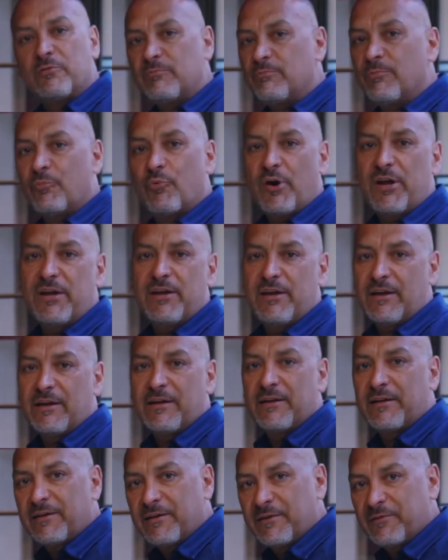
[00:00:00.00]

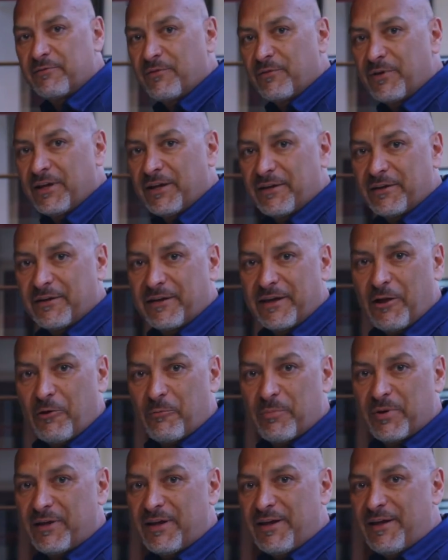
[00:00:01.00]
braking help
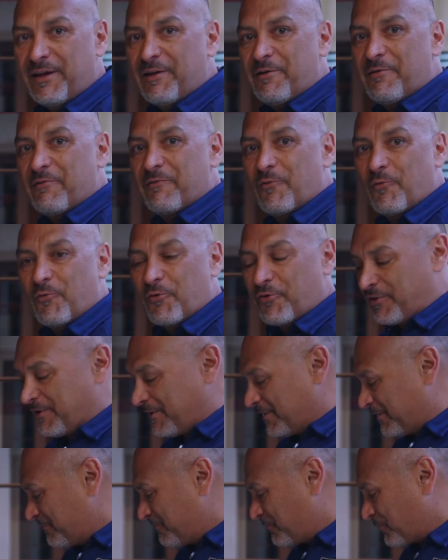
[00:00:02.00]
for
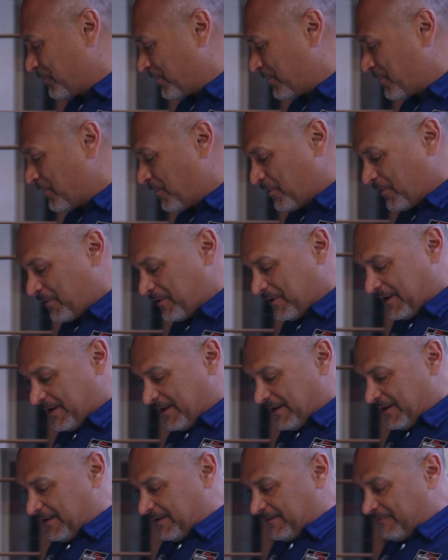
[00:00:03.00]
the car.
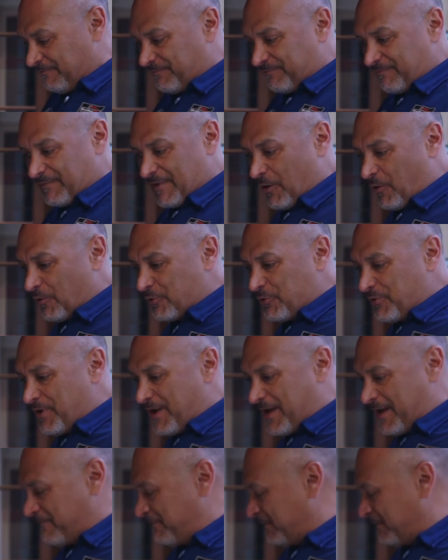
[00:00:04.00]
All you have